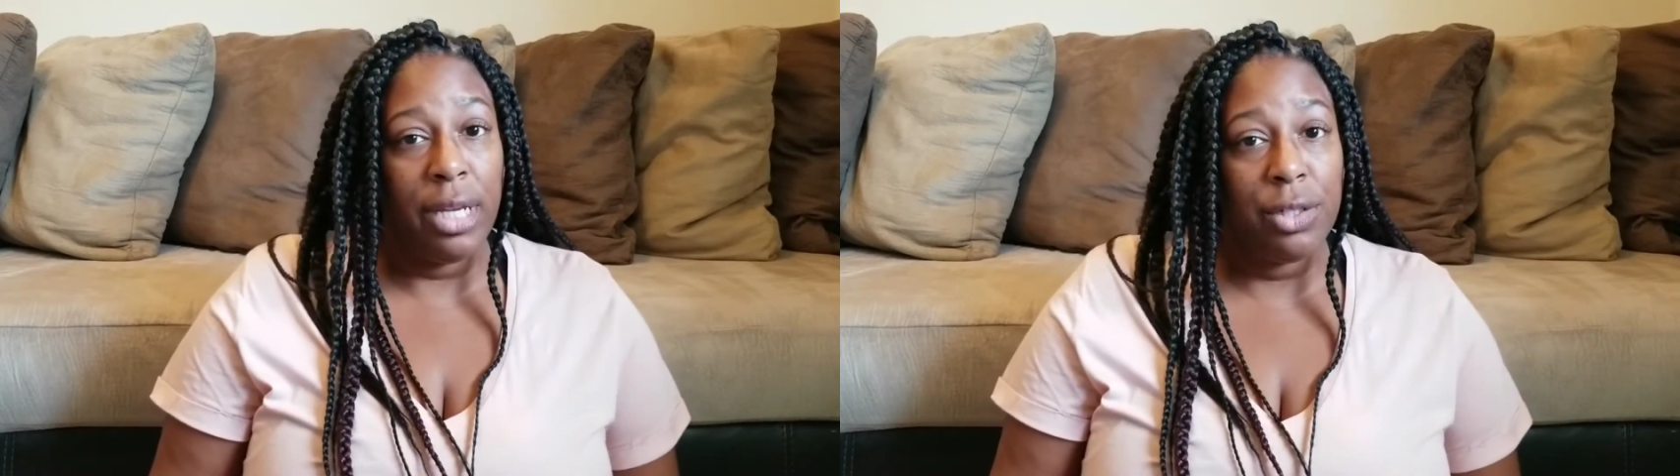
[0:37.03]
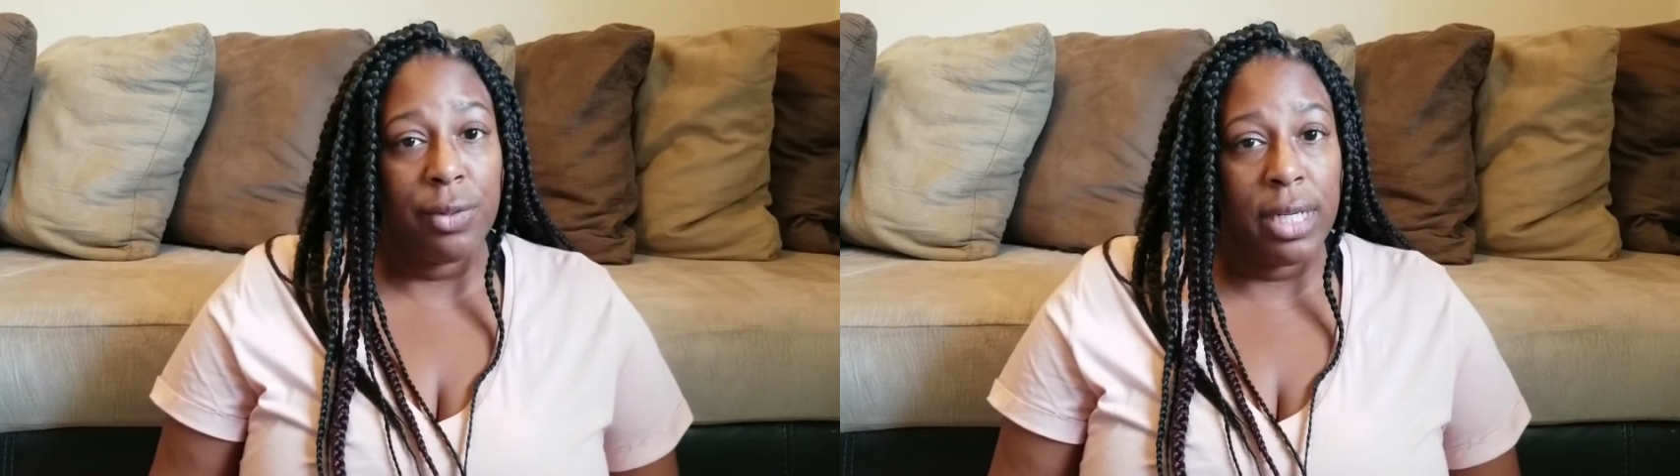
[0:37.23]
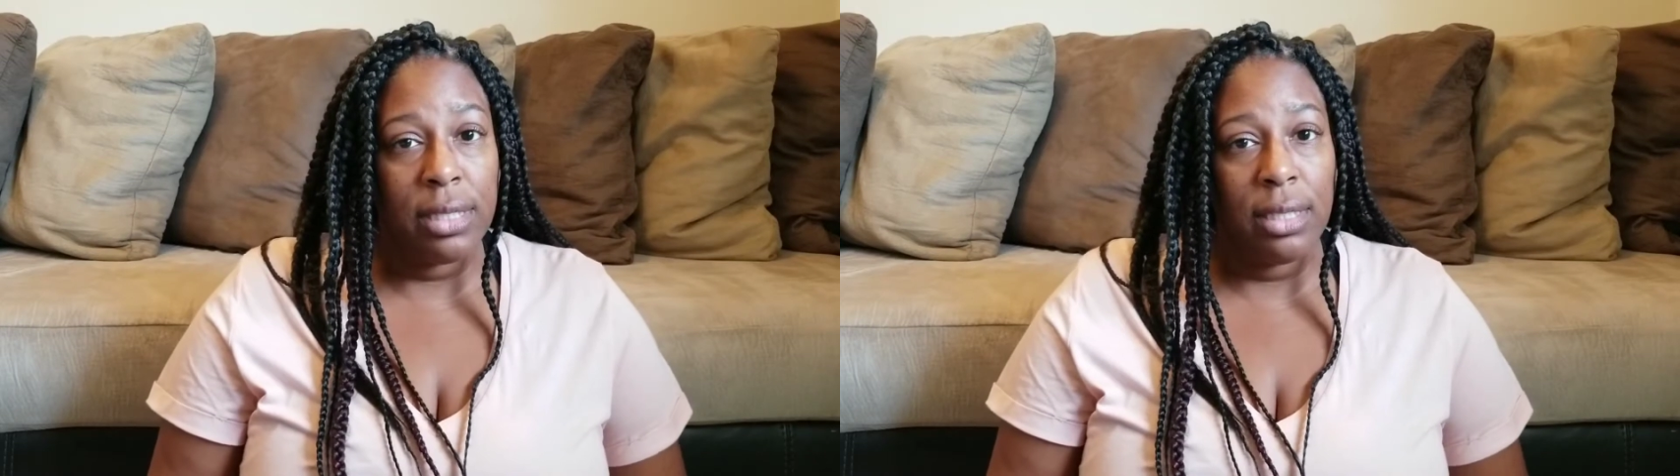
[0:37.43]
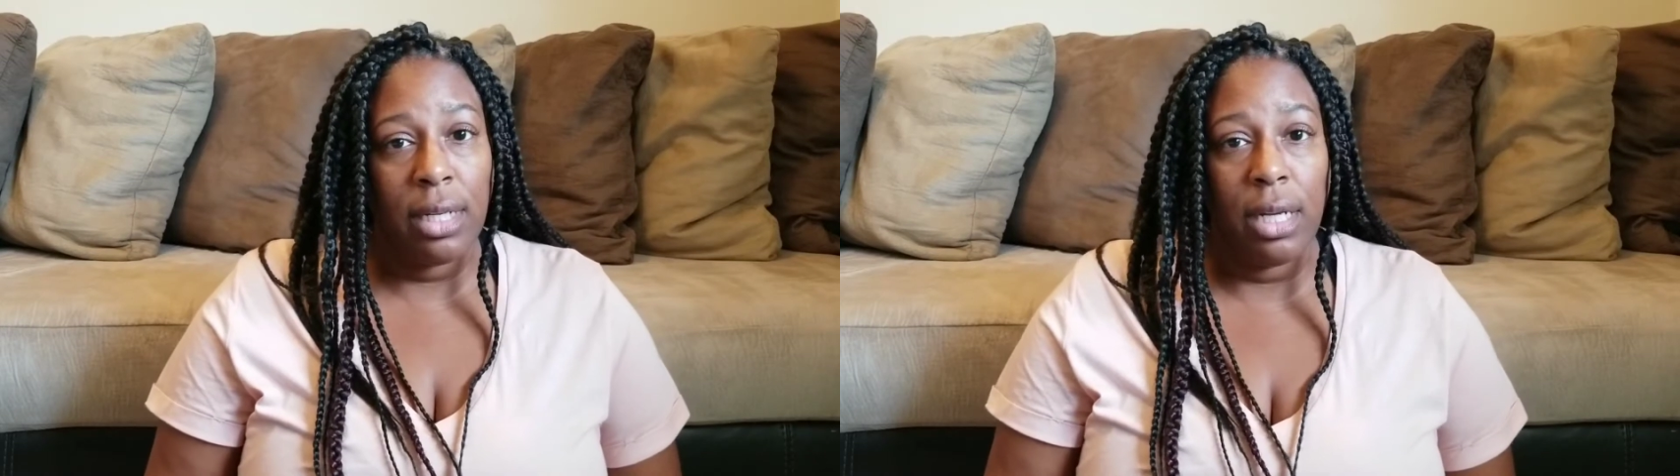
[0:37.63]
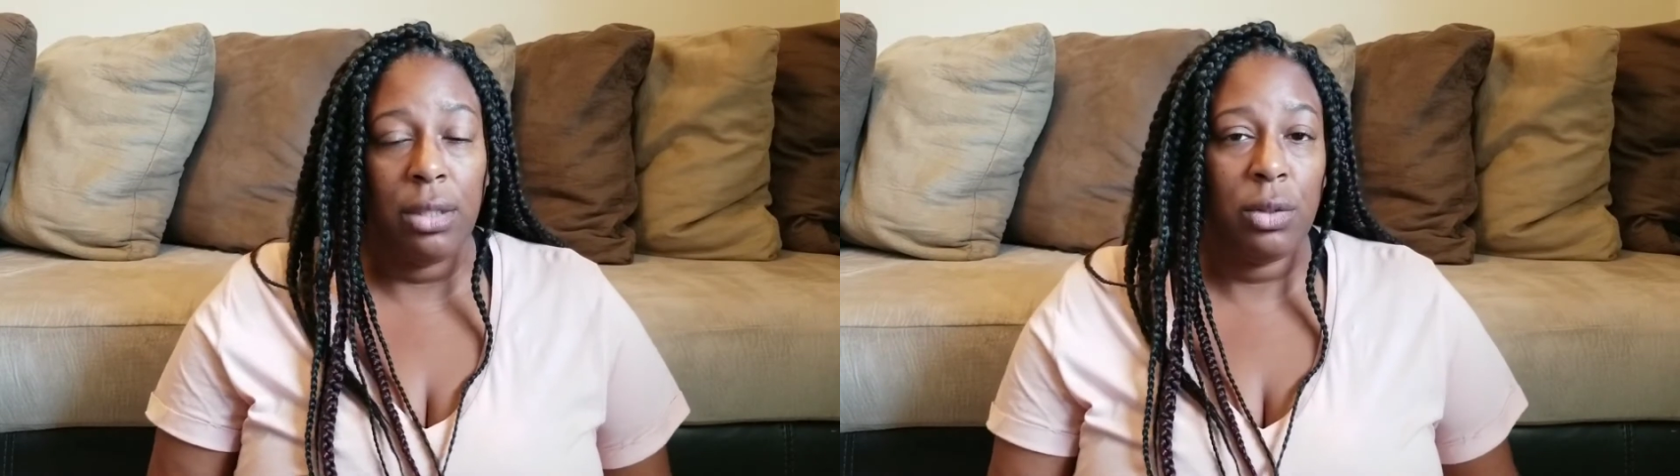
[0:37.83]
interesting
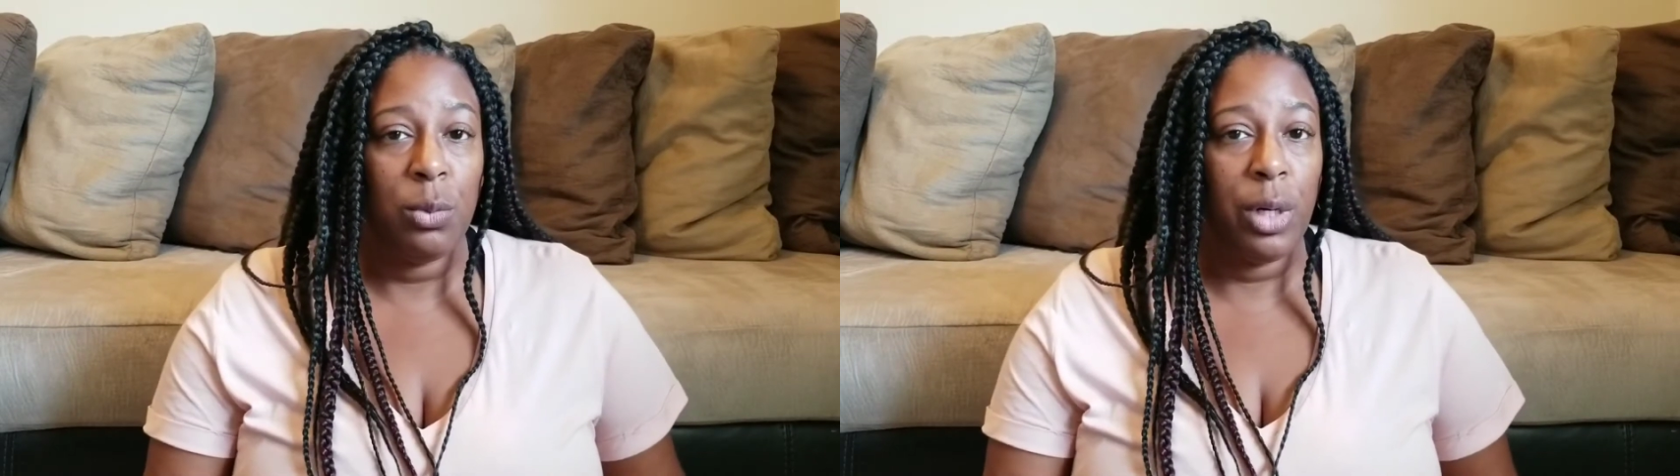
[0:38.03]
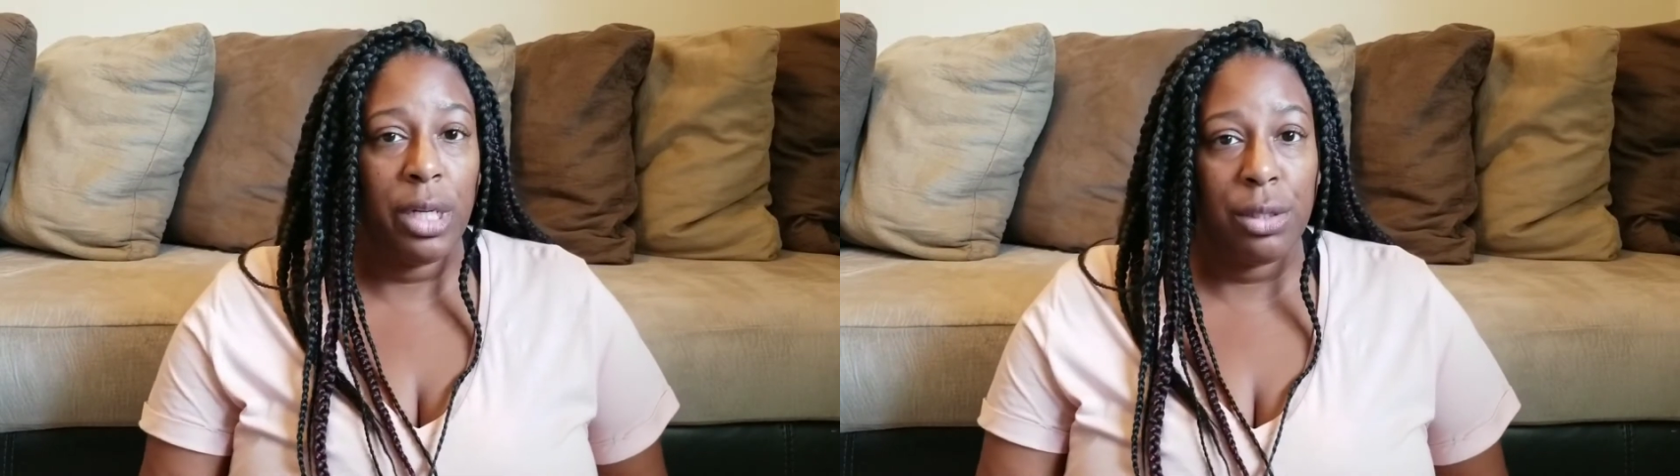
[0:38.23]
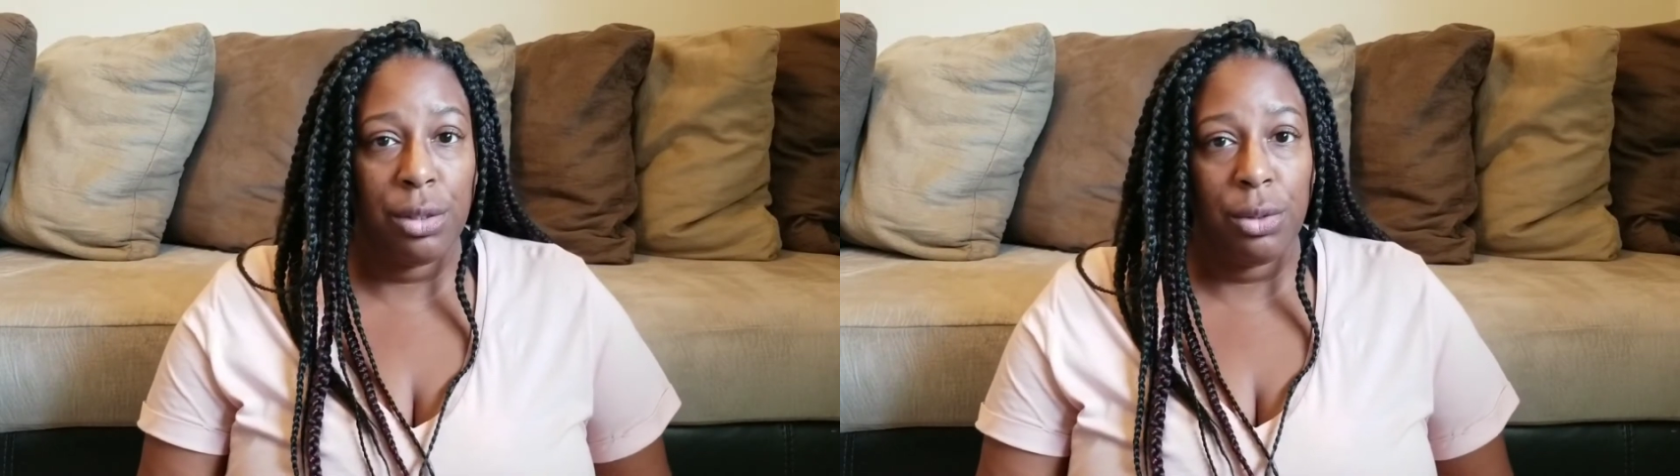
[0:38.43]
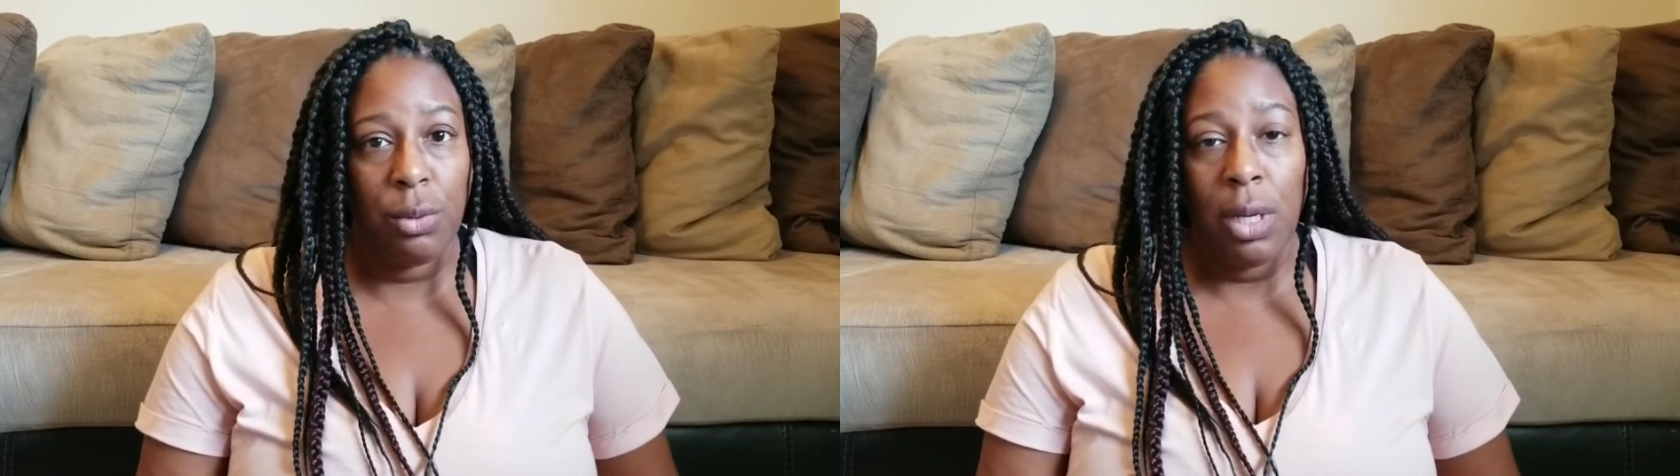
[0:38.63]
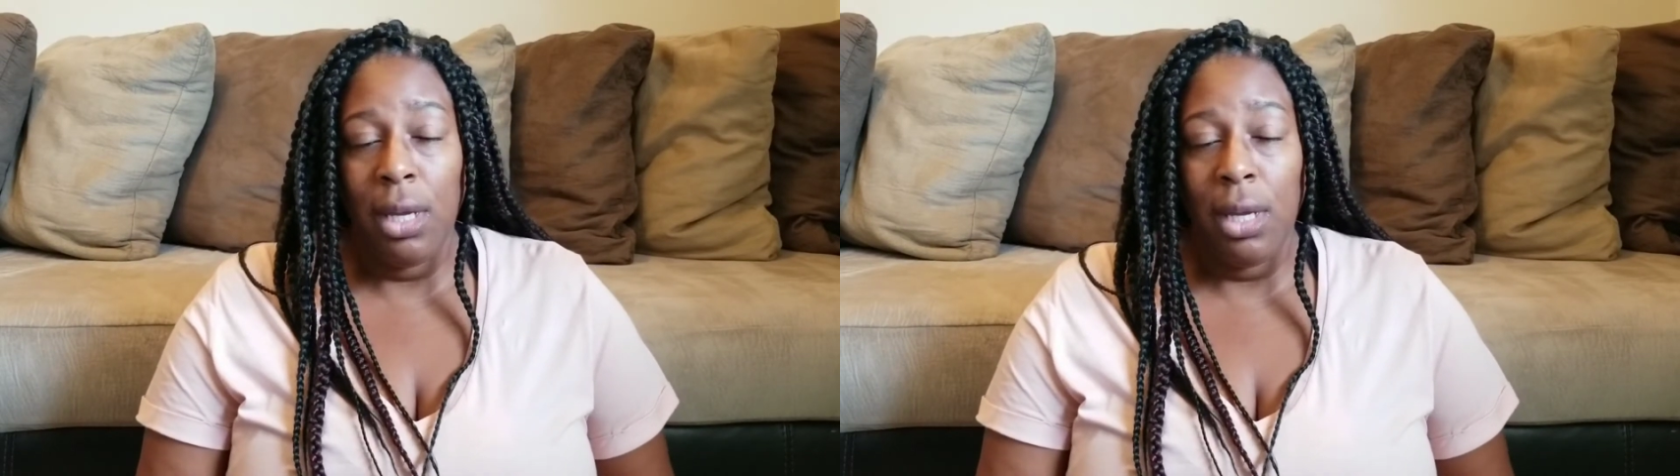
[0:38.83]
that I looked more into.